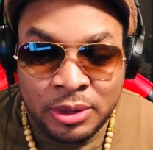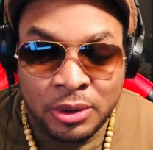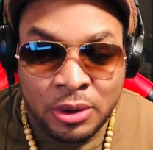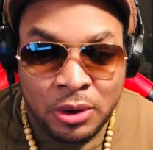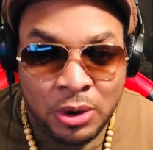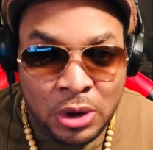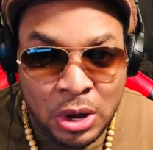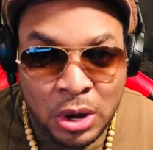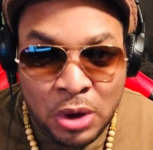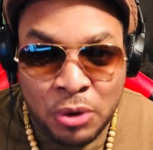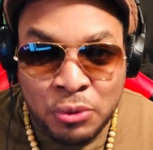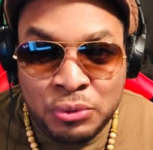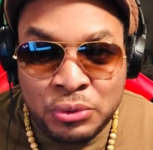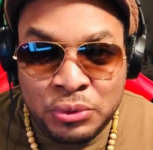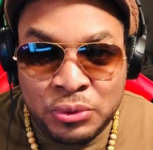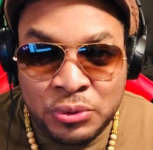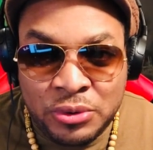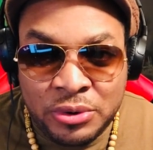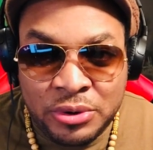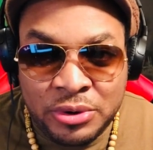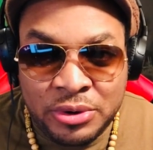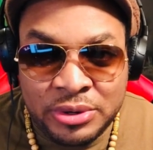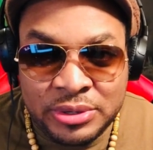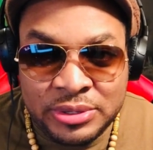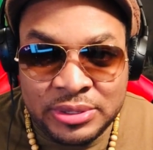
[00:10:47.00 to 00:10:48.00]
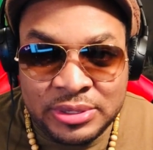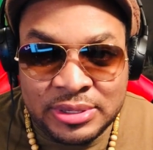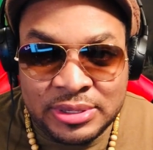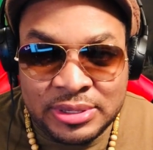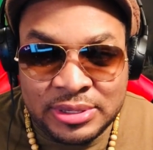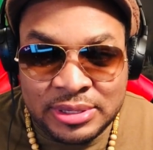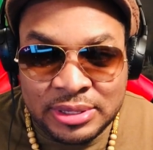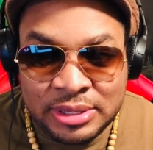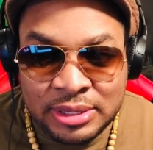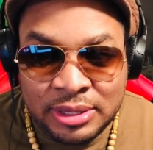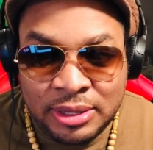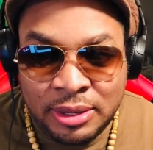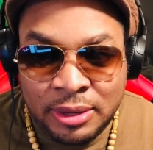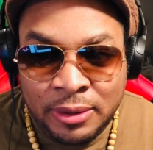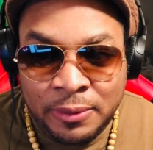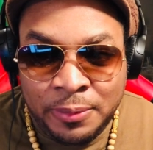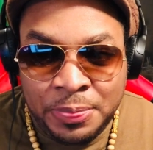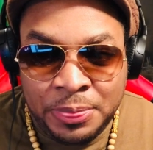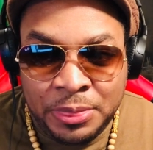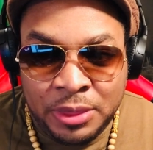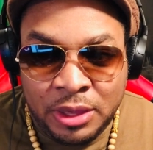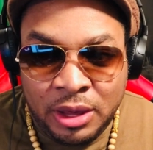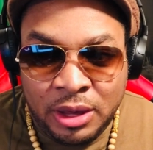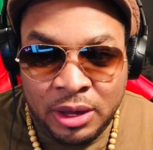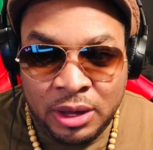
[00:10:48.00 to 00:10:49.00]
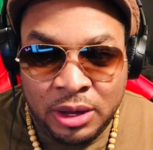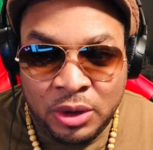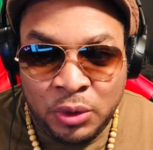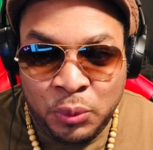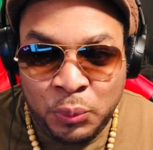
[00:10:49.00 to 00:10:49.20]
Outdoors uh,